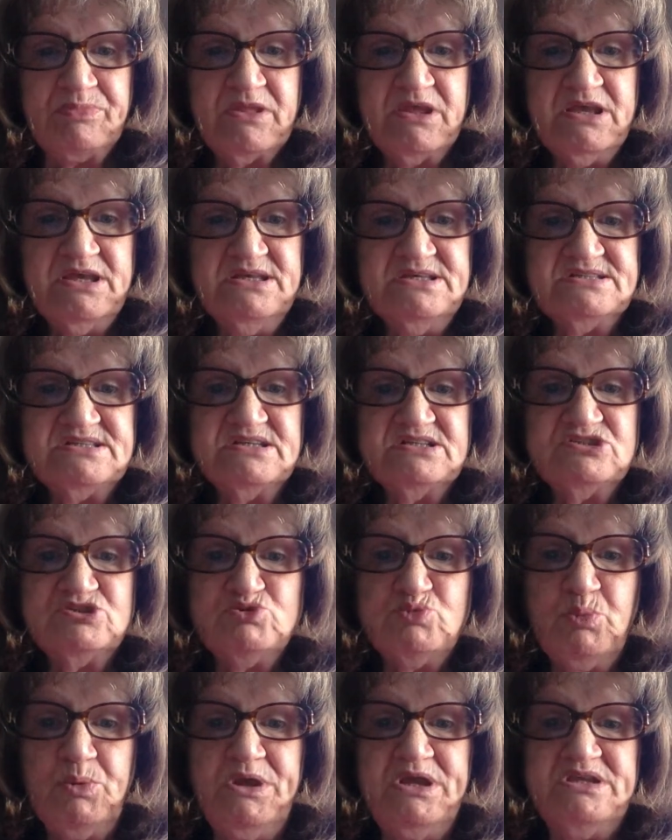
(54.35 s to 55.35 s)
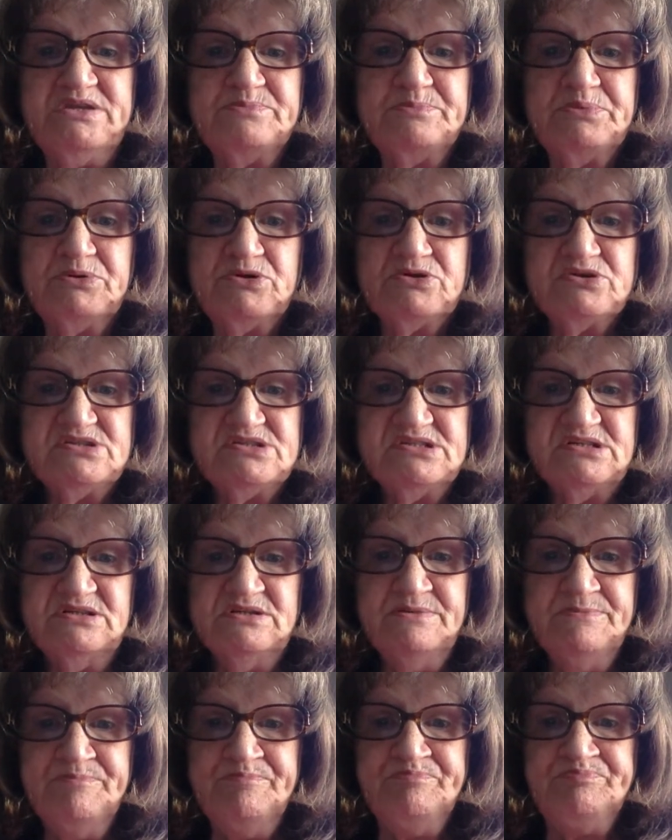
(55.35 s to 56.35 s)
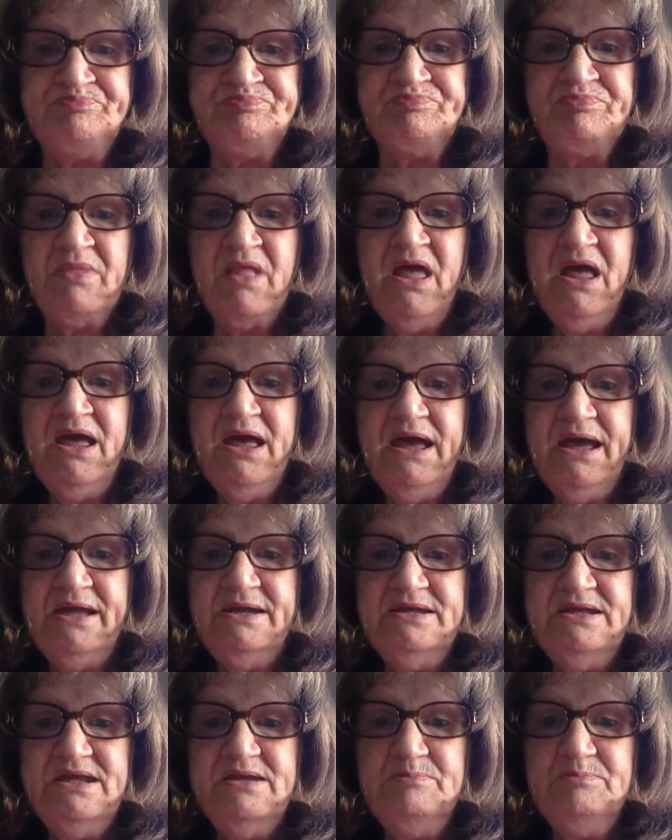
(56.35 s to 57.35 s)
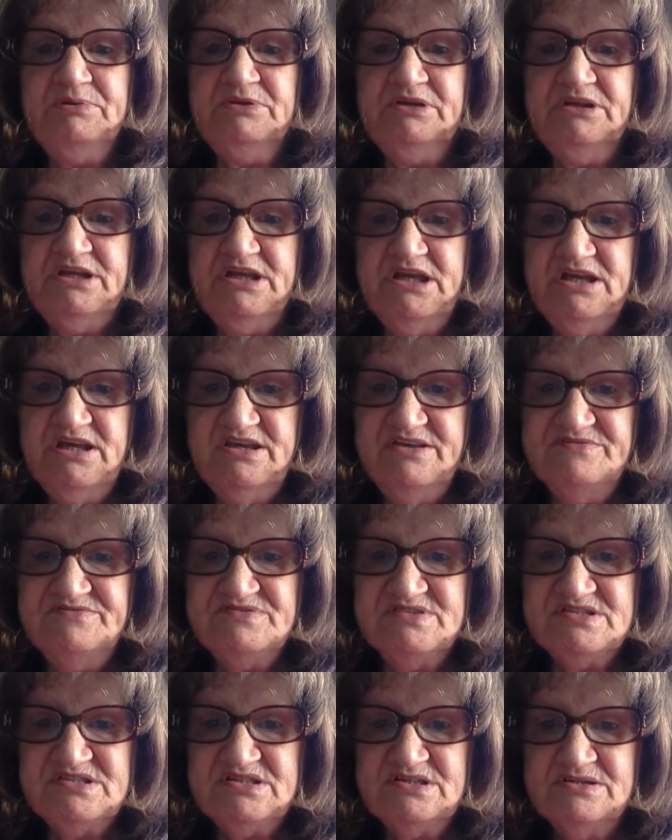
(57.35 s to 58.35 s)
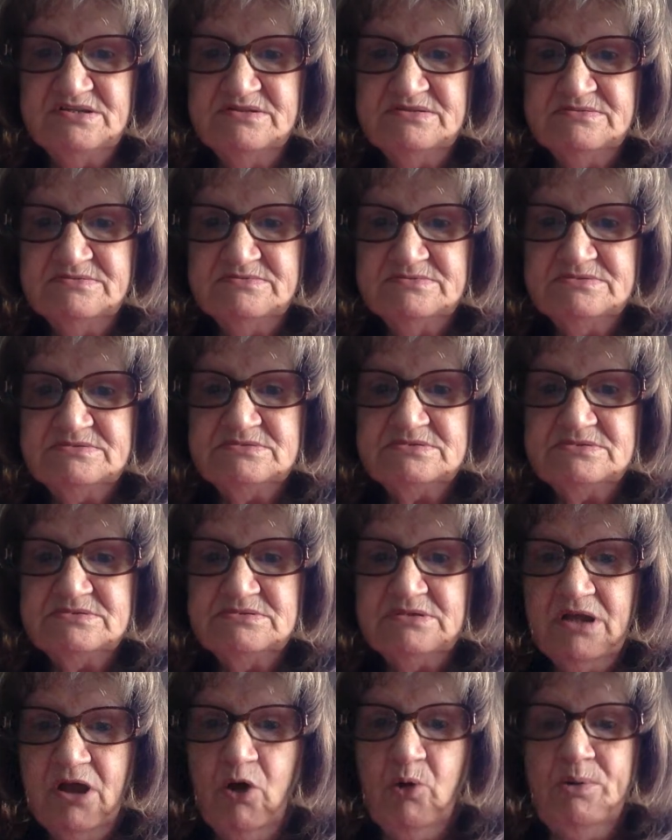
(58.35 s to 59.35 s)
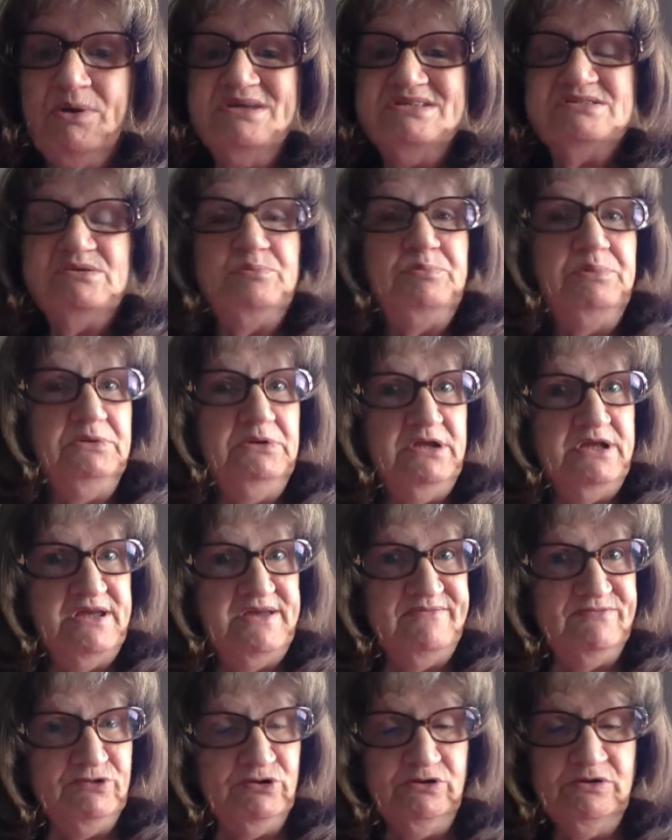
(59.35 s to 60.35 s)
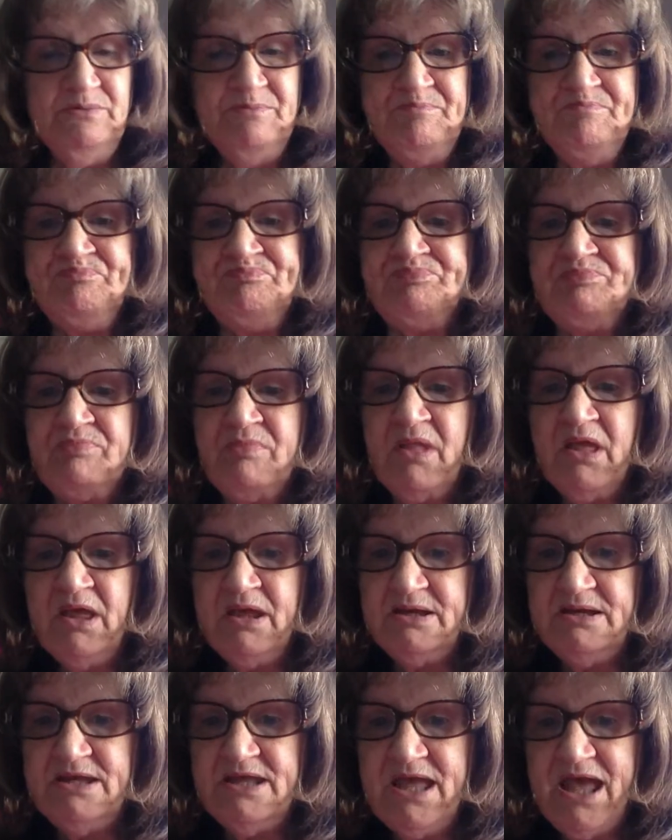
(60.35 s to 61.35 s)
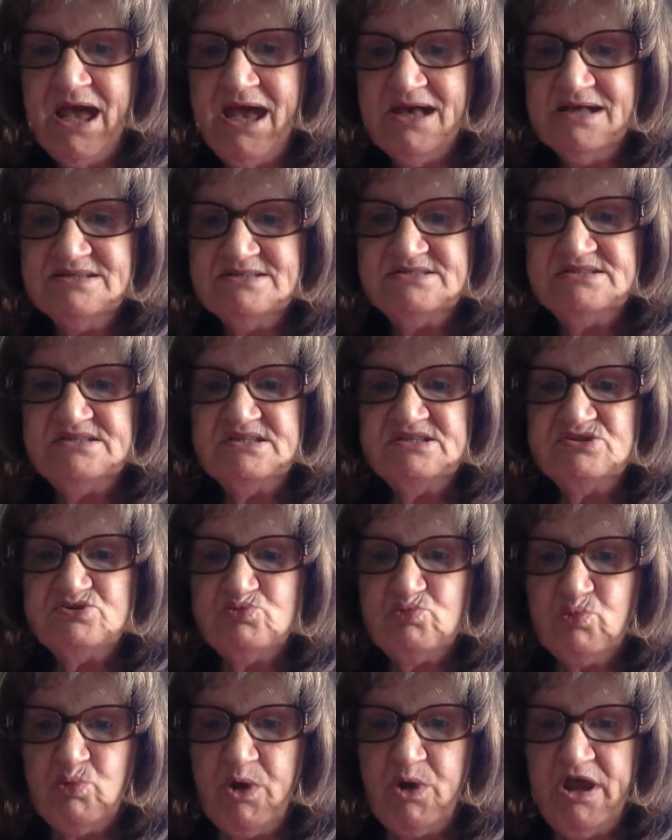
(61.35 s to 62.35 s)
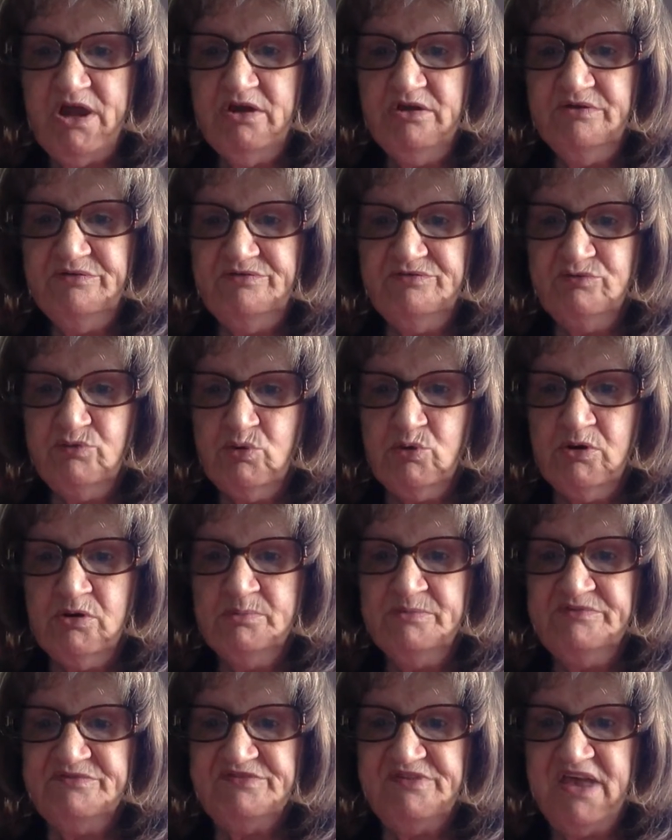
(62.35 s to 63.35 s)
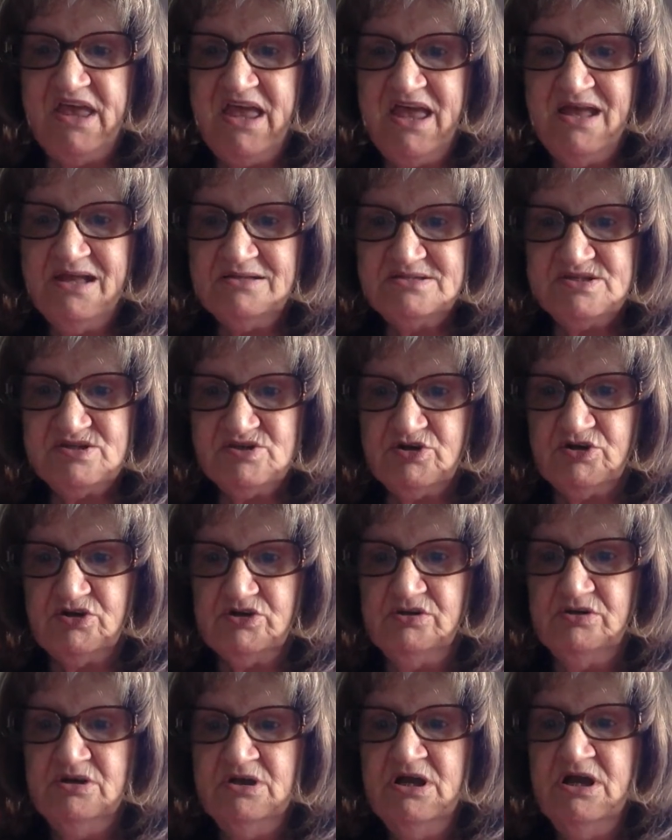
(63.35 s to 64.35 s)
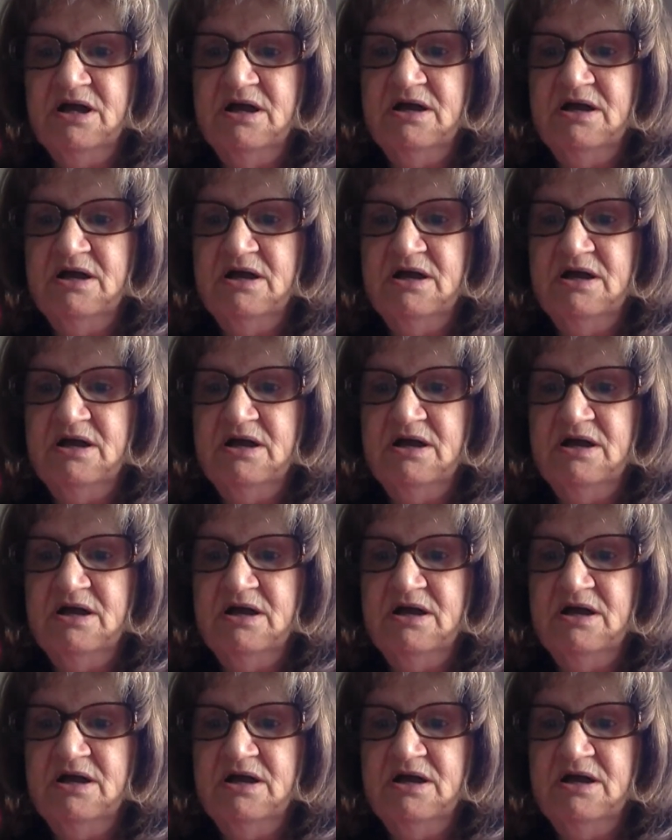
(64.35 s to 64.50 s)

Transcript: He's a sweet person, and he believes oh, he's a believer, and he has this rare form of cancer